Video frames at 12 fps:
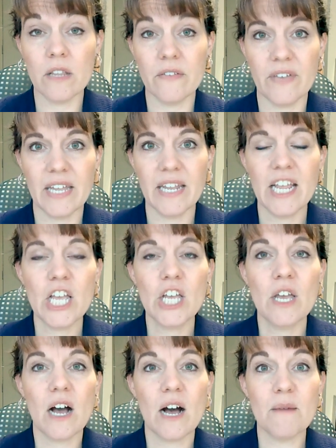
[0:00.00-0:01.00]
of it.
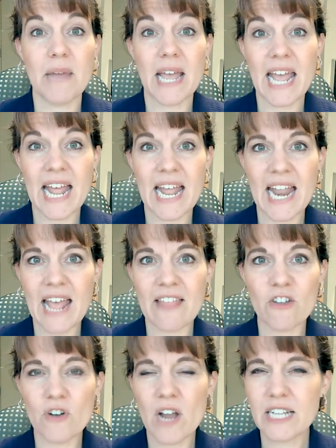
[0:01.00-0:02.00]
And
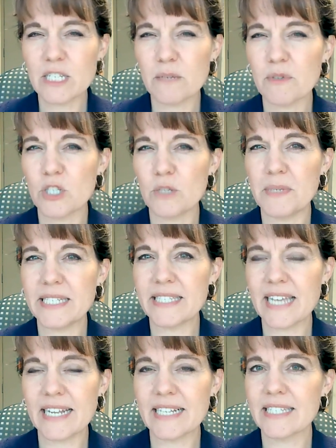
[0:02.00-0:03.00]
they're not supposed to be
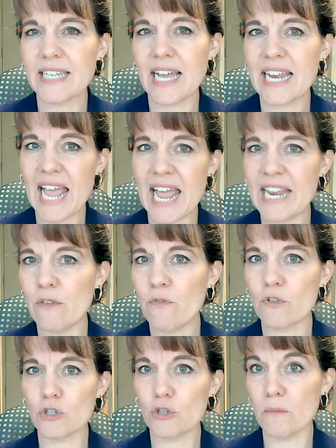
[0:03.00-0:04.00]
setting aside any
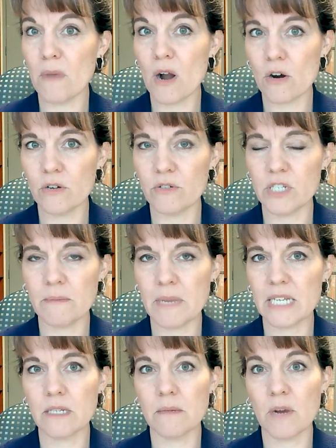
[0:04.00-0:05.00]
for tomorrow to
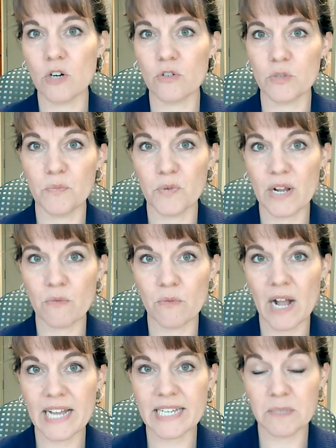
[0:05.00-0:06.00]
make tomorrow's bread
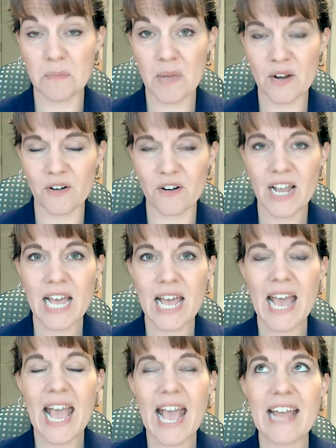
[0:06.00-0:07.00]
rise better.
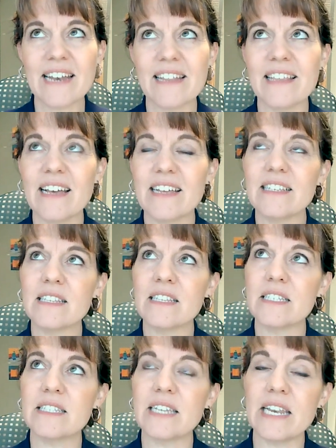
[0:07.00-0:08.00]
And
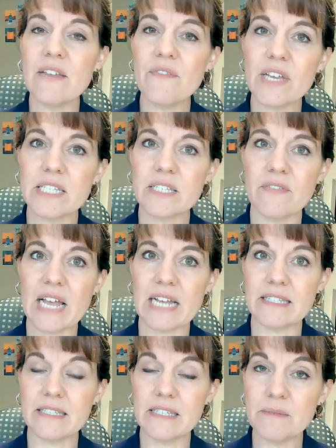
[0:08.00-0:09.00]
the significance of
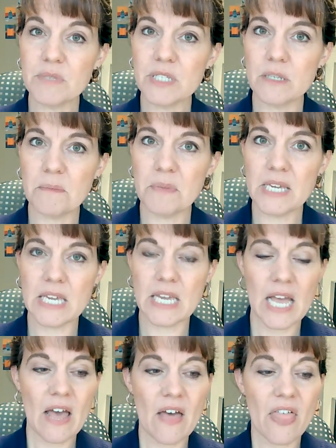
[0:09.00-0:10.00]
that seems to be
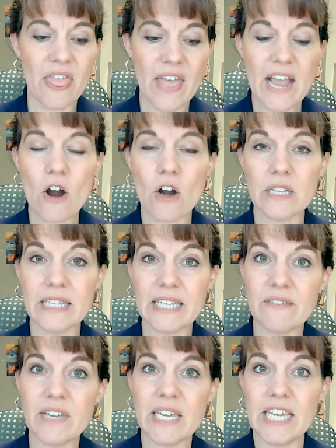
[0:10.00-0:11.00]
they are
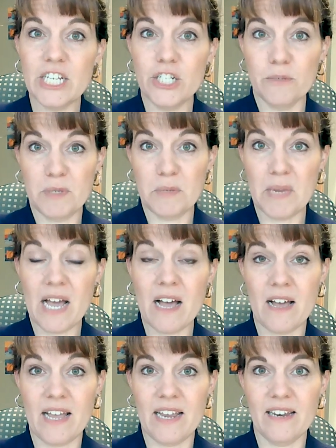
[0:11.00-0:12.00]
leaving Egypt
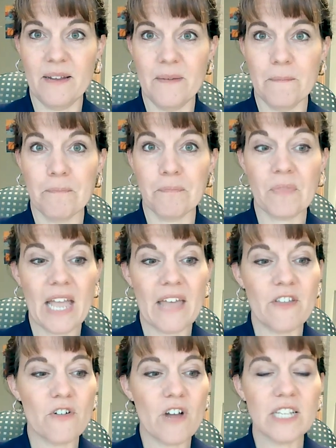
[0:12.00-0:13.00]
behind.
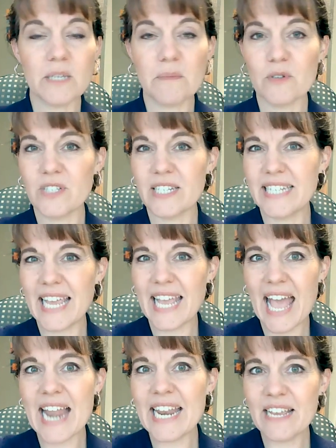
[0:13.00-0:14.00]
And they're not supposed to take
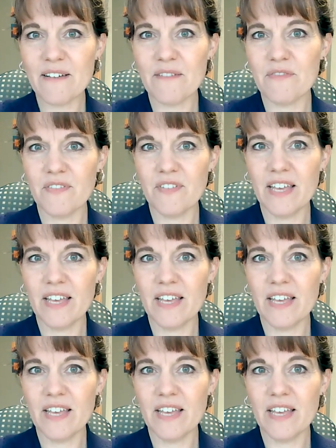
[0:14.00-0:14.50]
any of